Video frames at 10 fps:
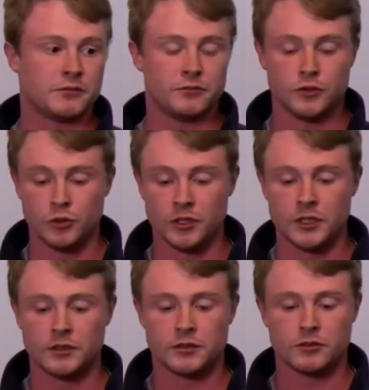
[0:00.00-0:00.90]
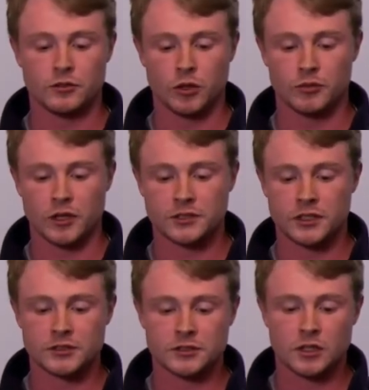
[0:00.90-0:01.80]
it's unique to our
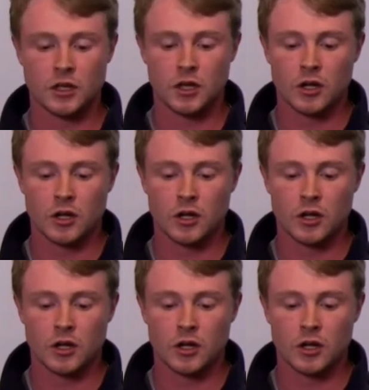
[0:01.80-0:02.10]
process.